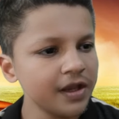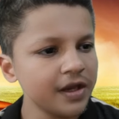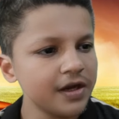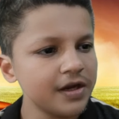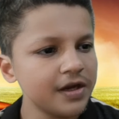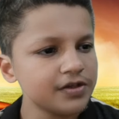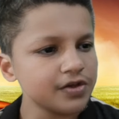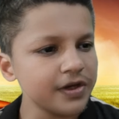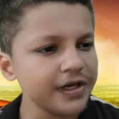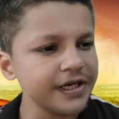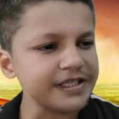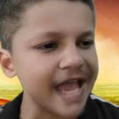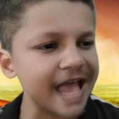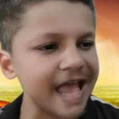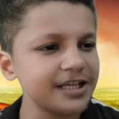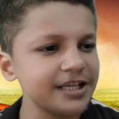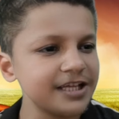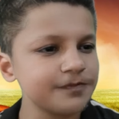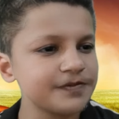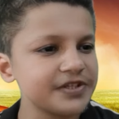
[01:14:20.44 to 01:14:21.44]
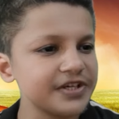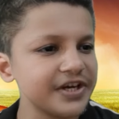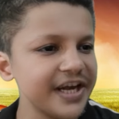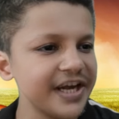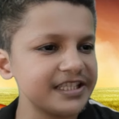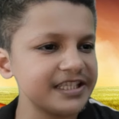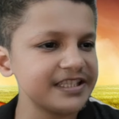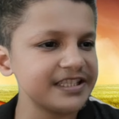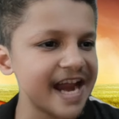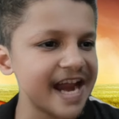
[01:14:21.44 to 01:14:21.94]
So it helps
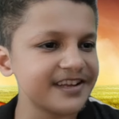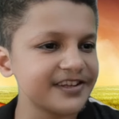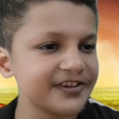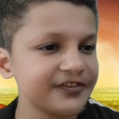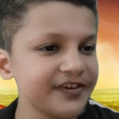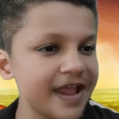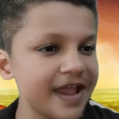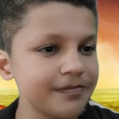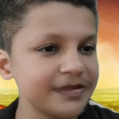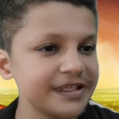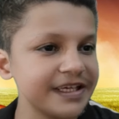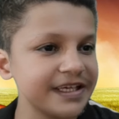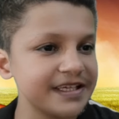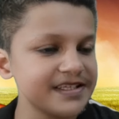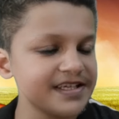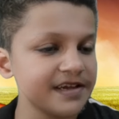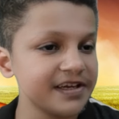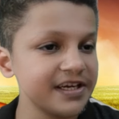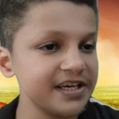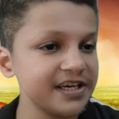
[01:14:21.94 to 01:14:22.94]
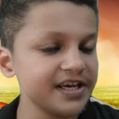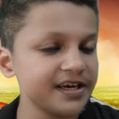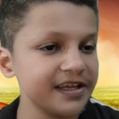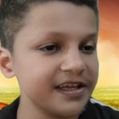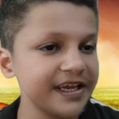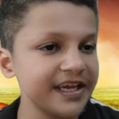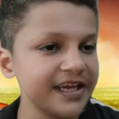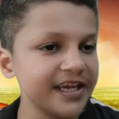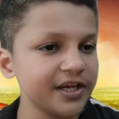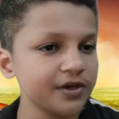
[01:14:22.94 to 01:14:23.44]
greatly that the family is given
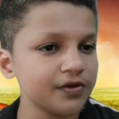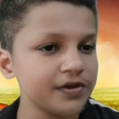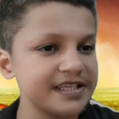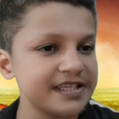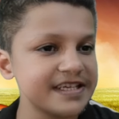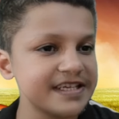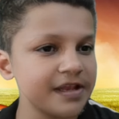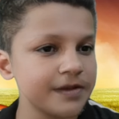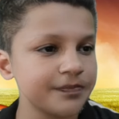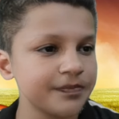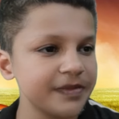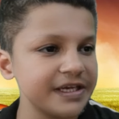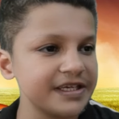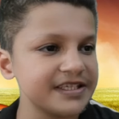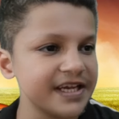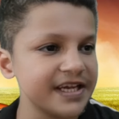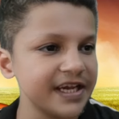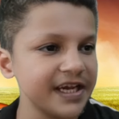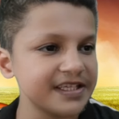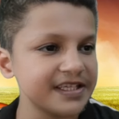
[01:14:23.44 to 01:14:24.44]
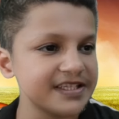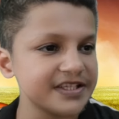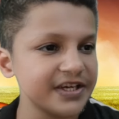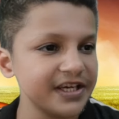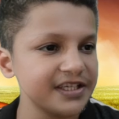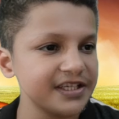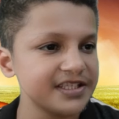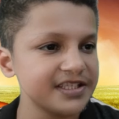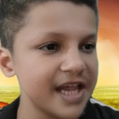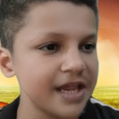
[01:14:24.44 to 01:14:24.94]
nearly equal development and
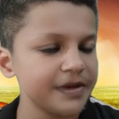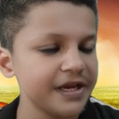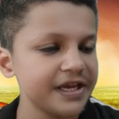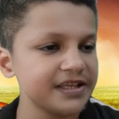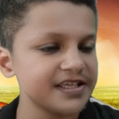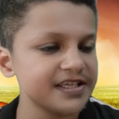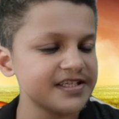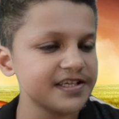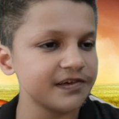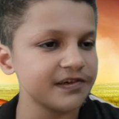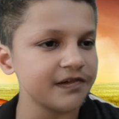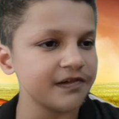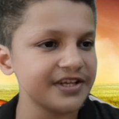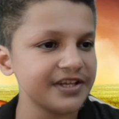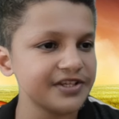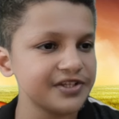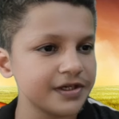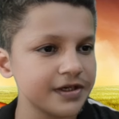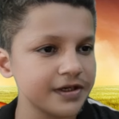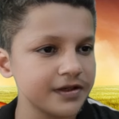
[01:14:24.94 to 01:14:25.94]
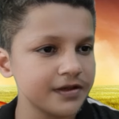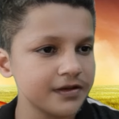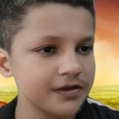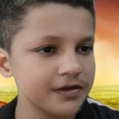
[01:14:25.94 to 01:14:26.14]
screen time in this adventure.